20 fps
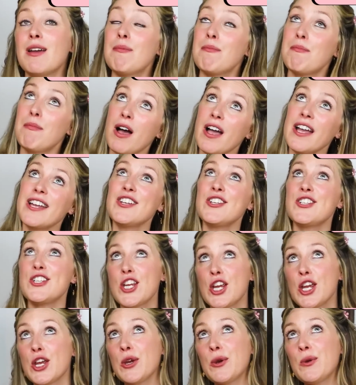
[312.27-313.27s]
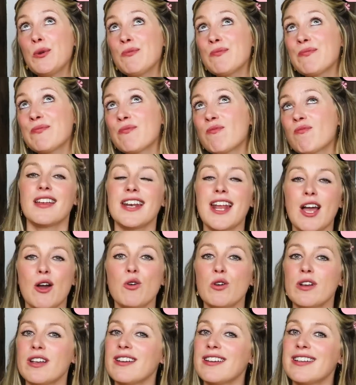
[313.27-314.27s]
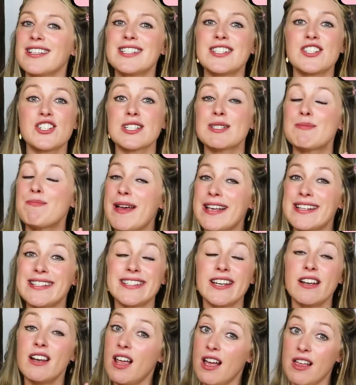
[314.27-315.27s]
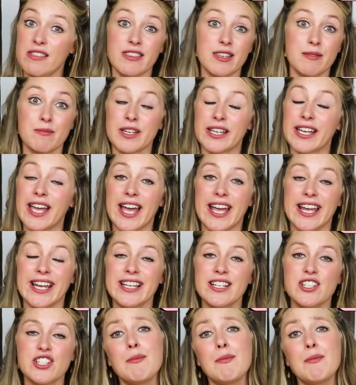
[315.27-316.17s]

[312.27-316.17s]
Mind you. Now, it's just best to learn them, okay?